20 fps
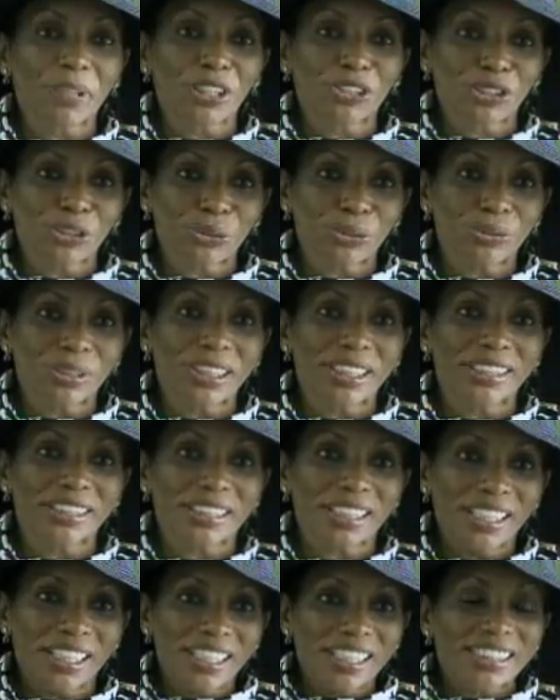a 2-disc
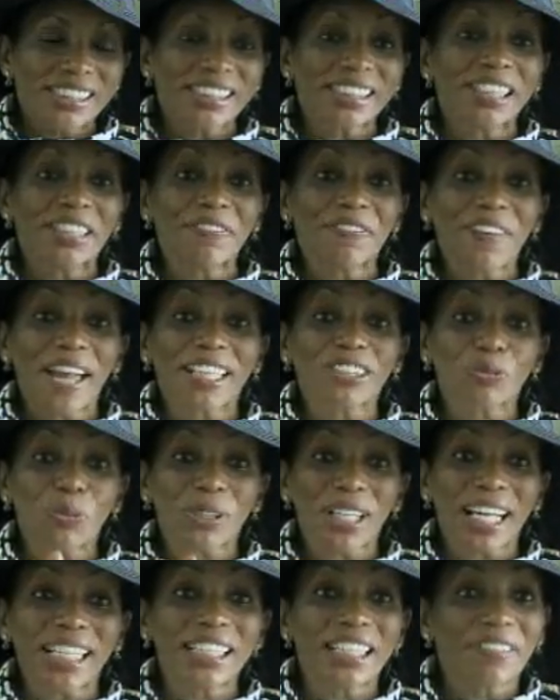CD. In fact, when
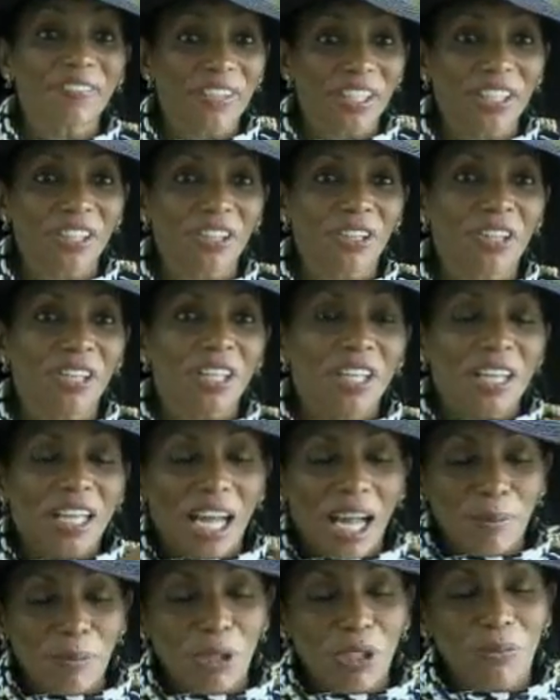I leave here,
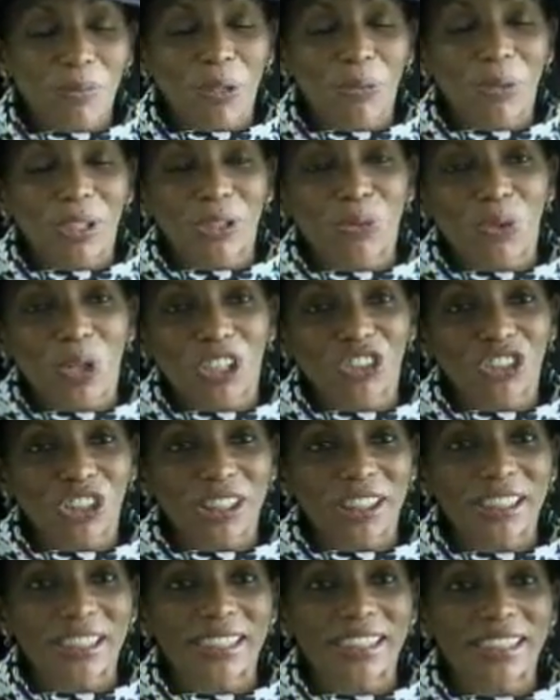I'm on my way to
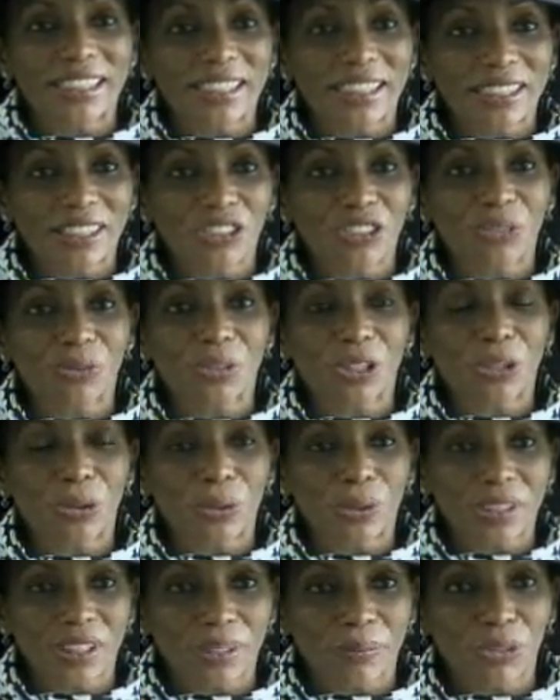Washington, D.C. to
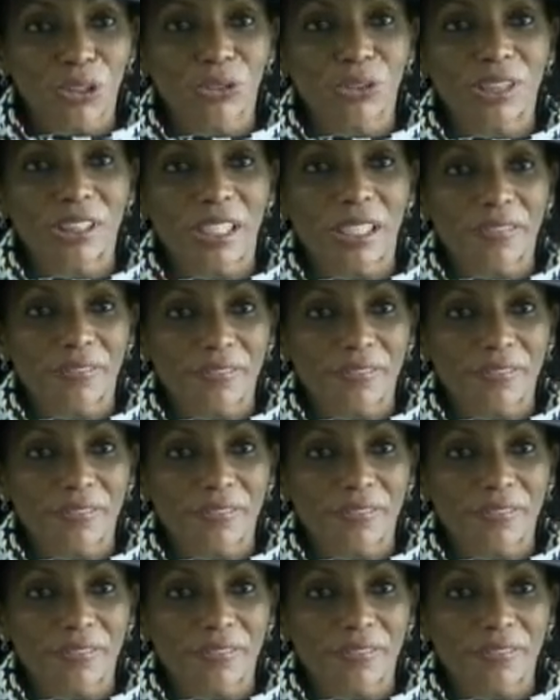record some new stuff.